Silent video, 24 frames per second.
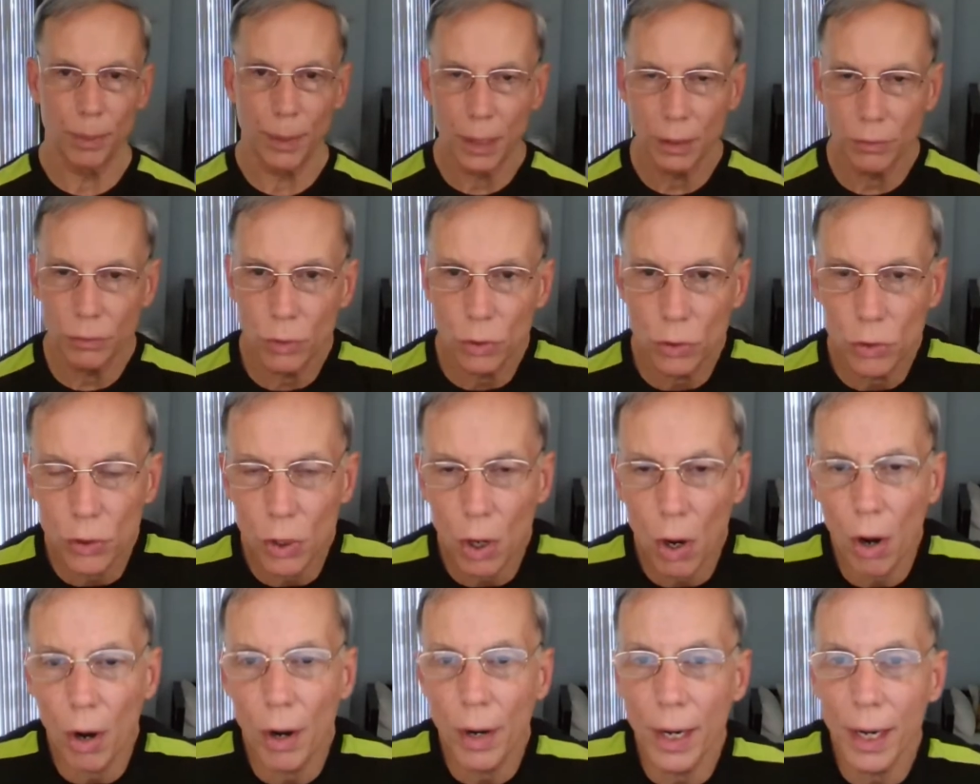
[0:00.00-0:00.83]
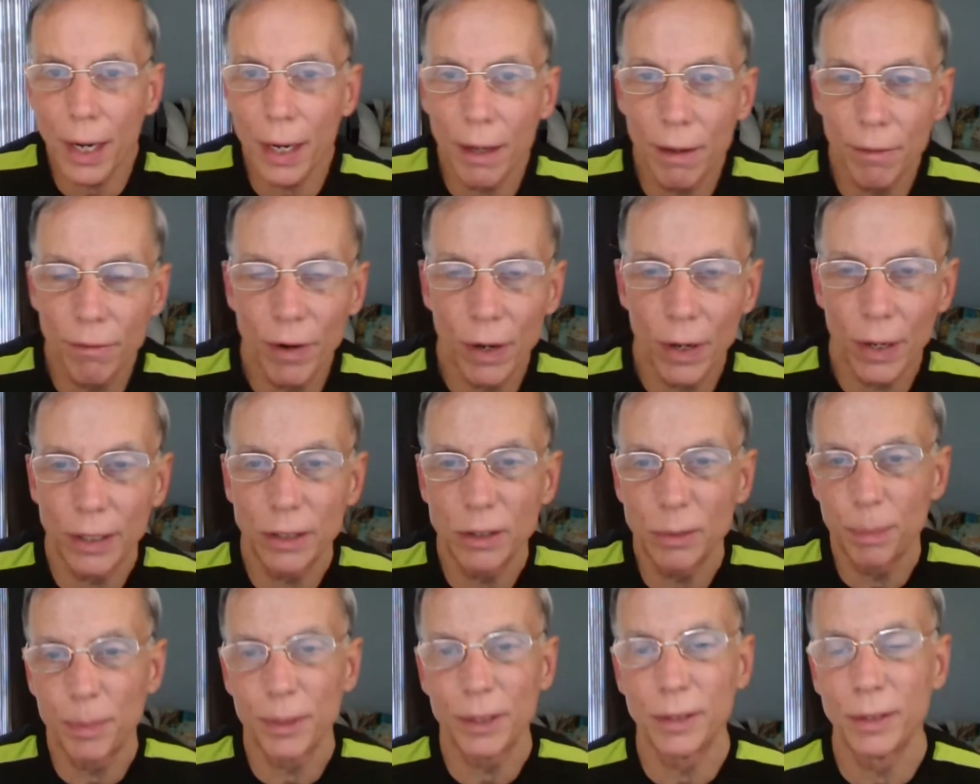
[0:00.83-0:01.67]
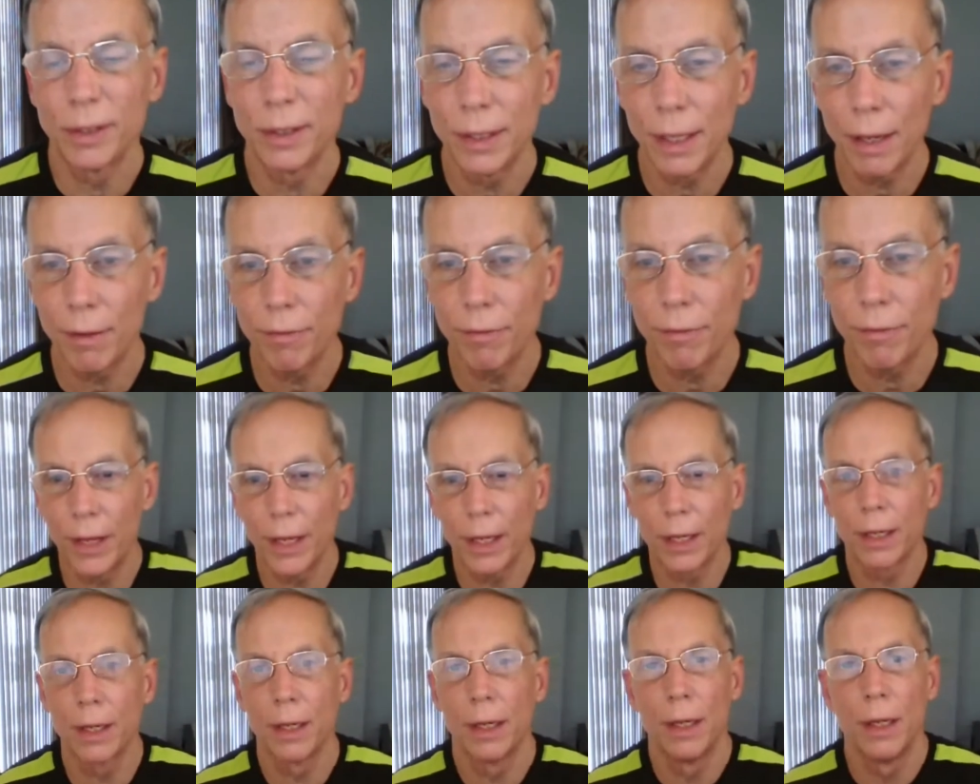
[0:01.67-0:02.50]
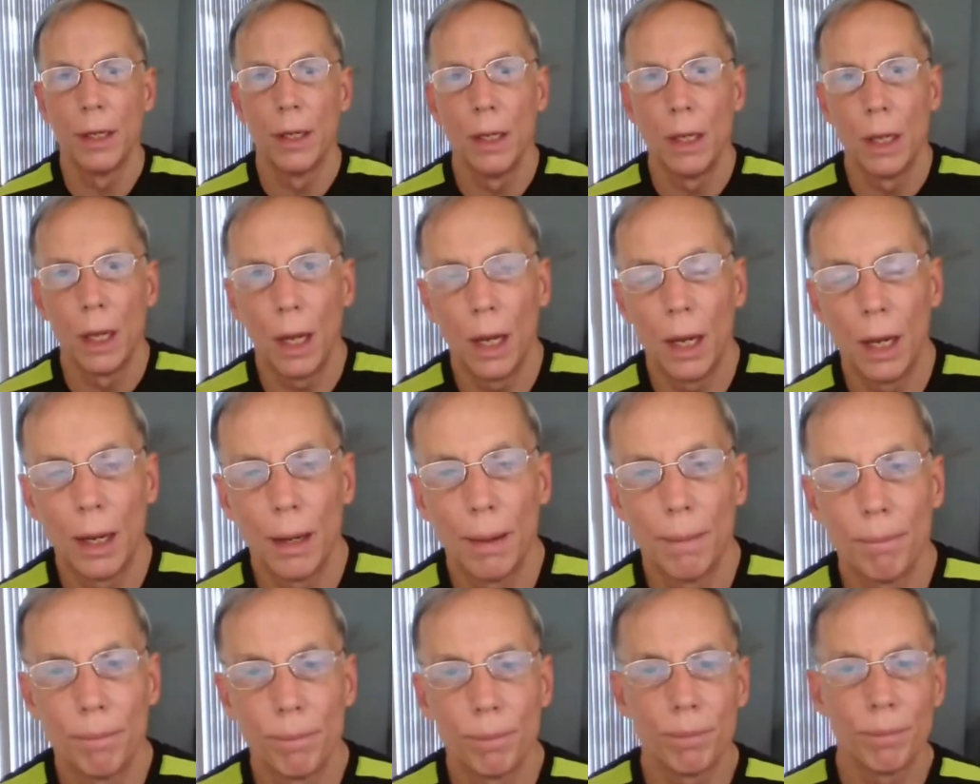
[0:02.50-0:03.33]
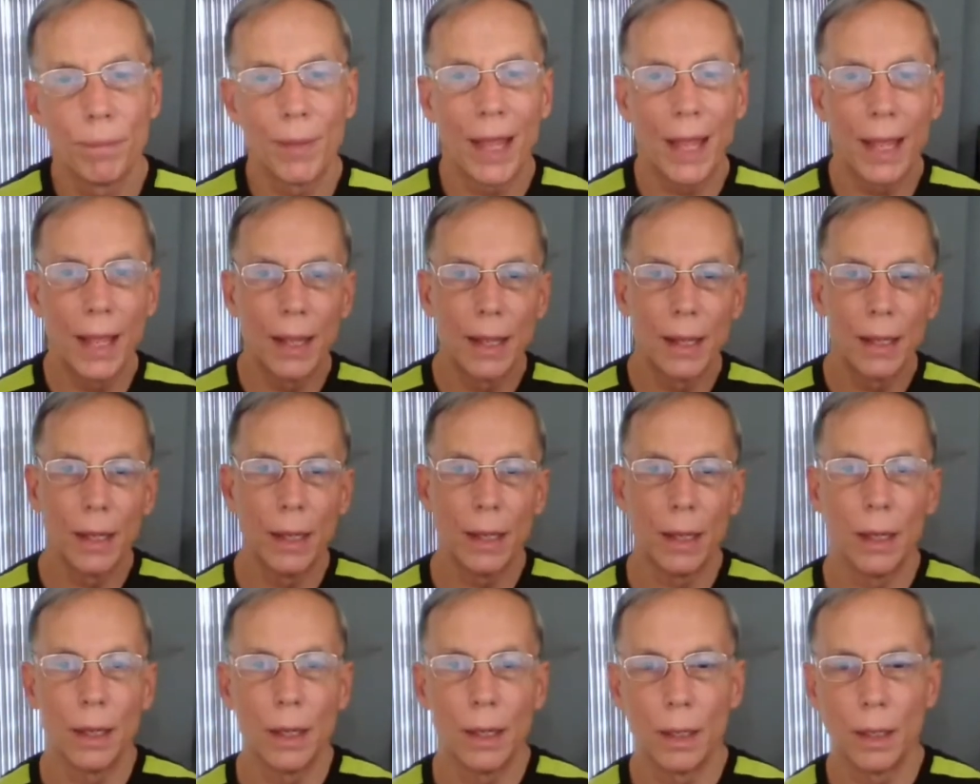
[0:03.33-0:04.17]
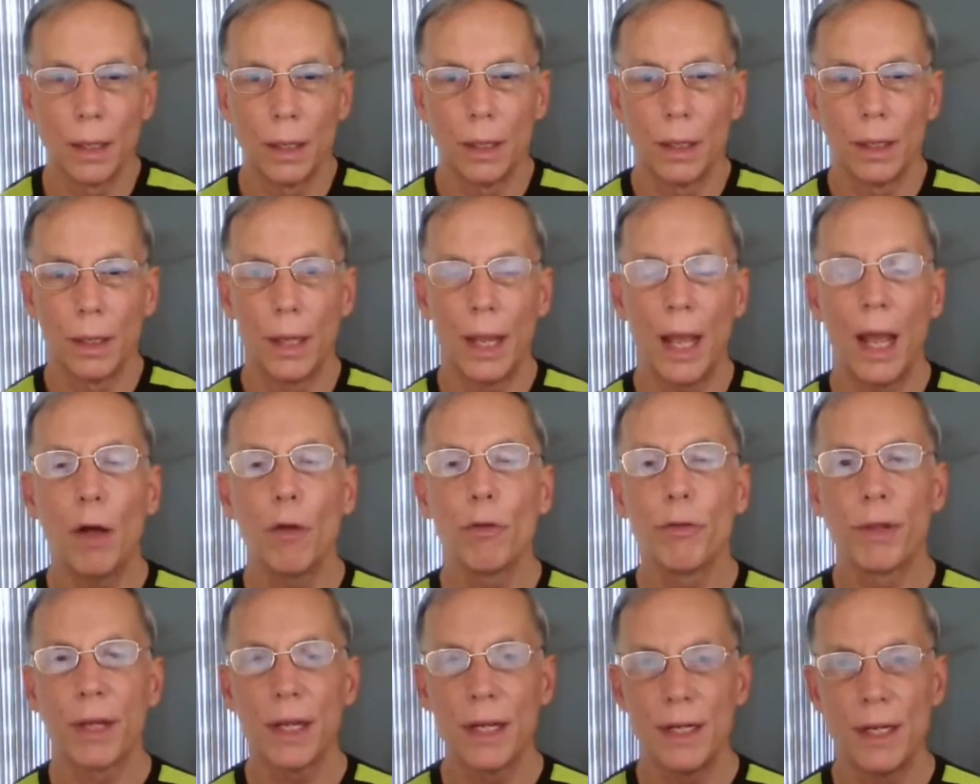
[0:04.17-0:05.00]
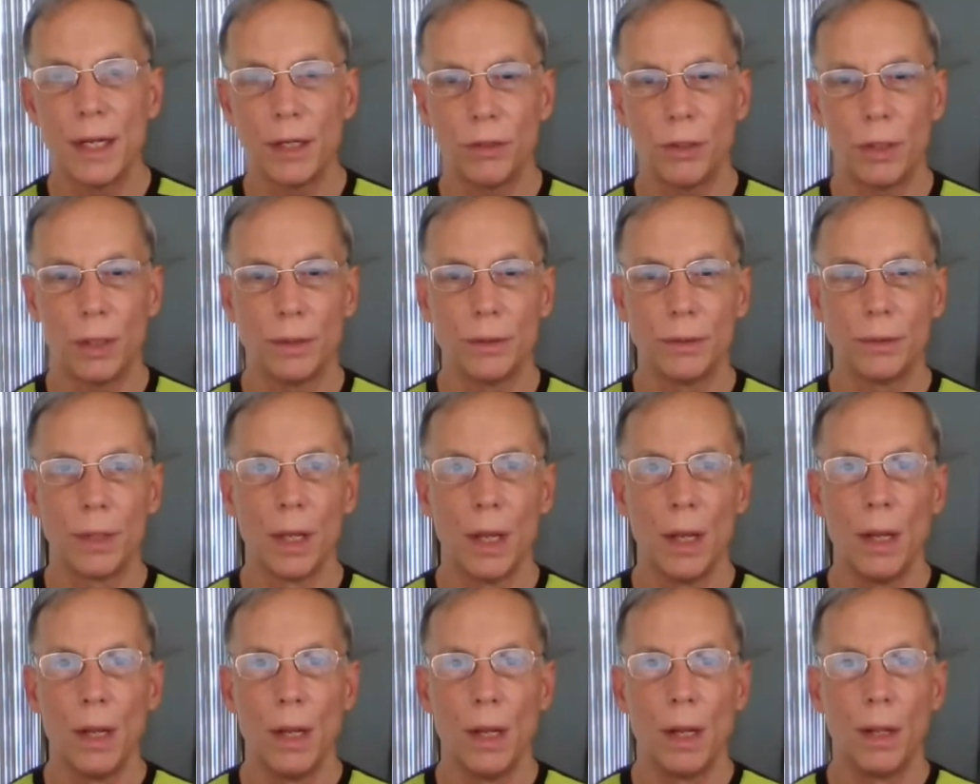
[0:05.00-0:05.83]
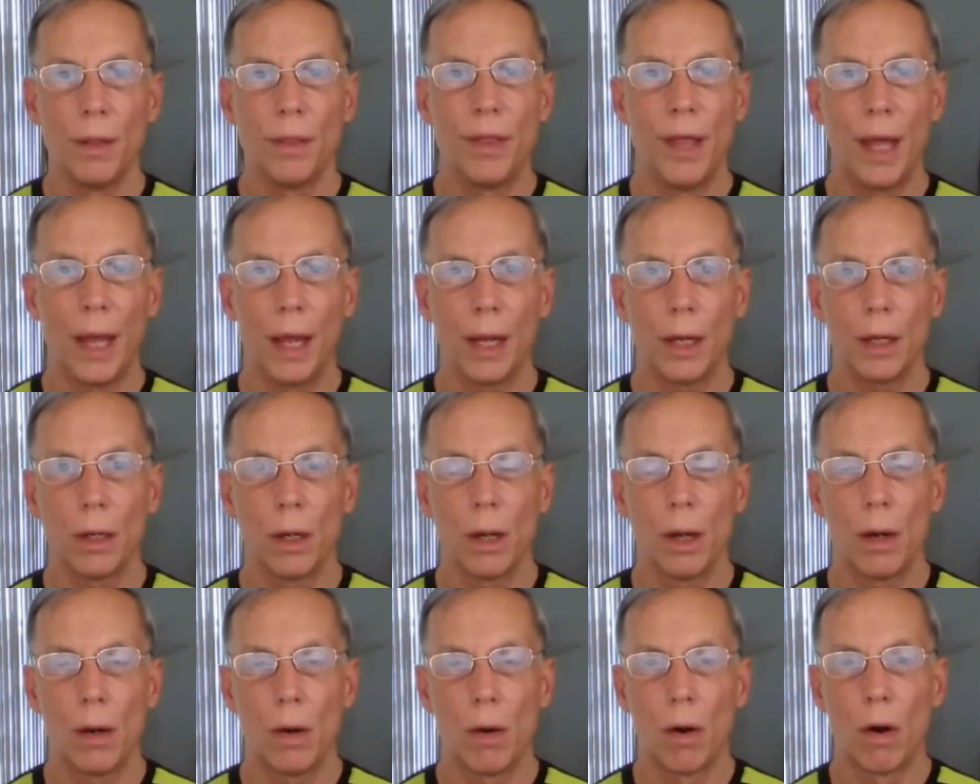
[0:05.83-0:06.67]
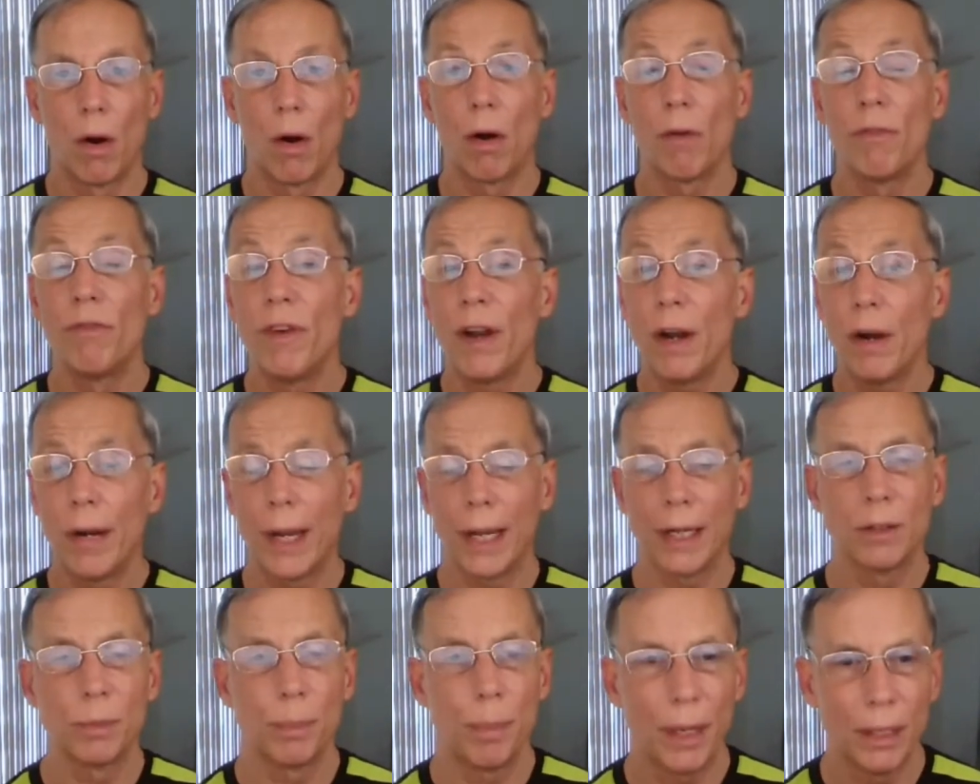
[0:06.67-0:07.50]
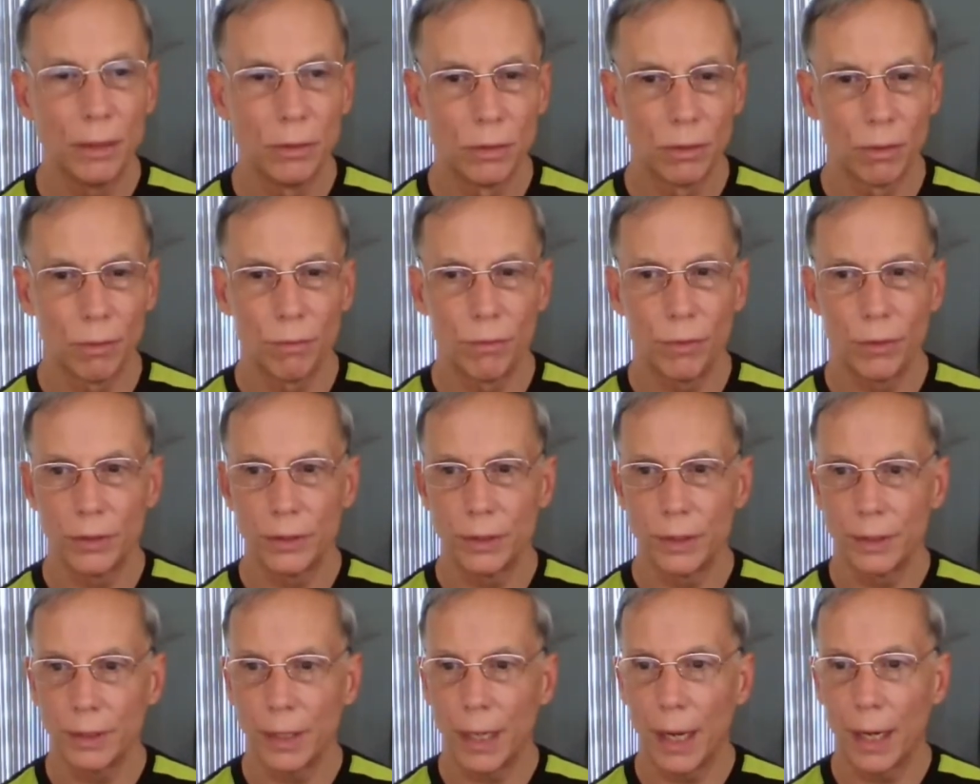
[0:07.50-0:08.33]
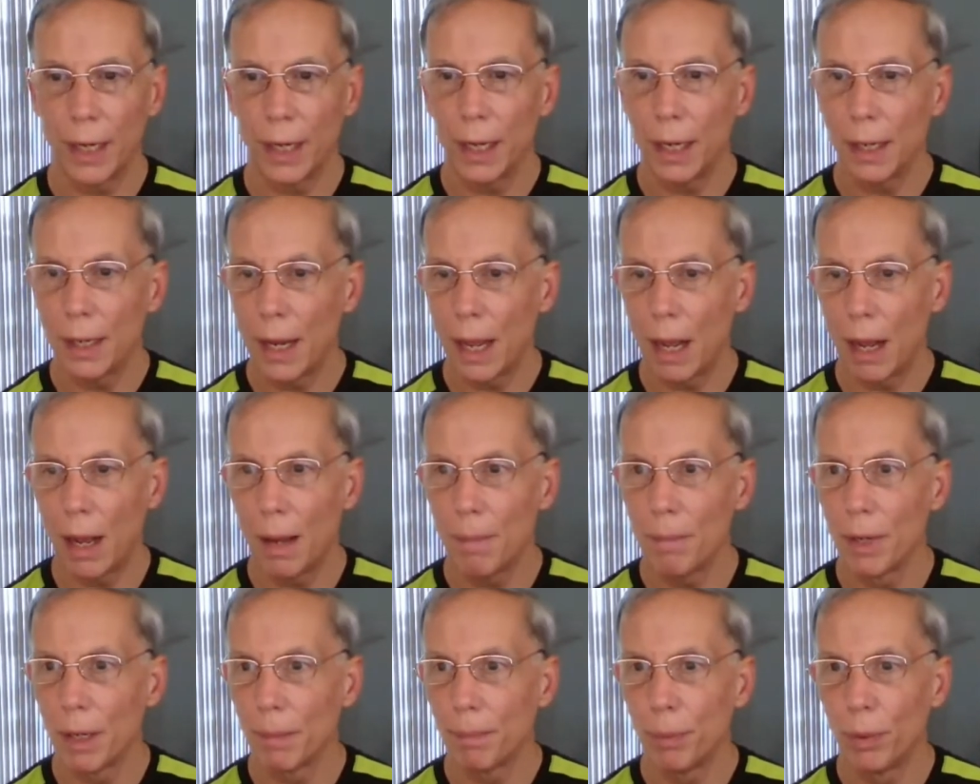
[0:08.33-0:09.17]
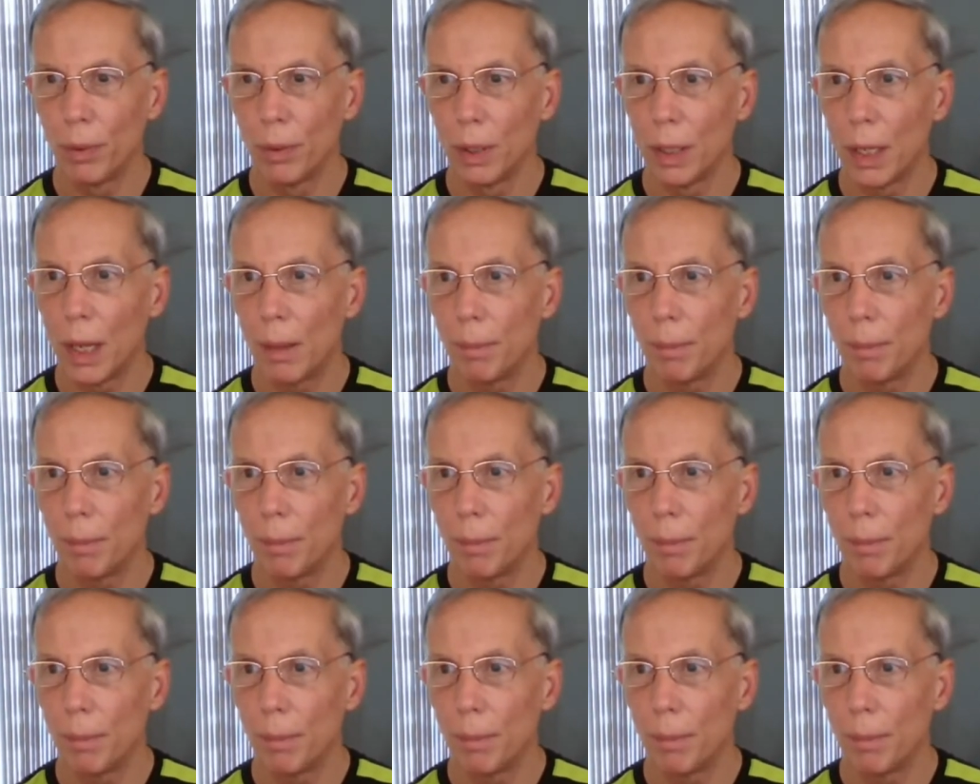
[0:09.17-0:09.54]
Because they're targeting very specific um, uh, health conditions that are very expensive for society. Now, I'm going to pull